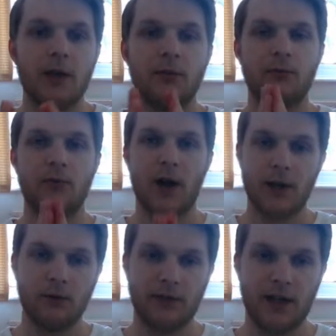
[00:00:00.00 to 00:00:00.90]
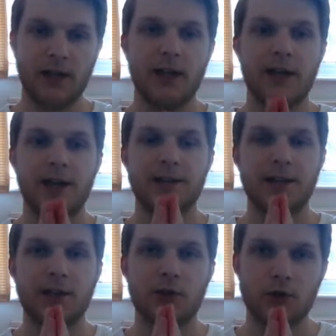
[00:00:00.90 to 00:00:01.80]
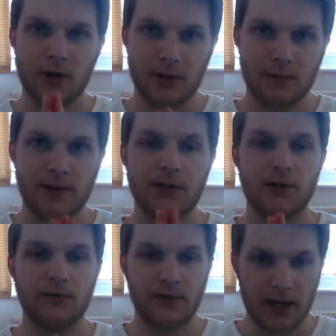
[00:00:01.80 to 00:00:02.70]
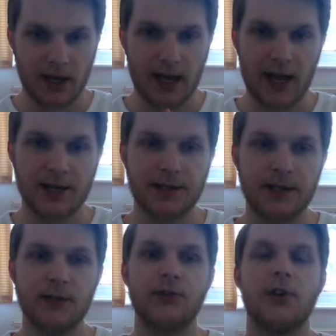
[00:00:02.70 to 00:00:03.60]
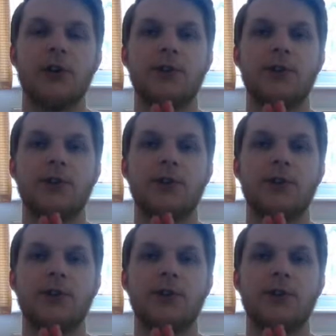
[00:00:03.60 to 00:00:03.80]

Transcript: The final thing is, in extremely severe cases,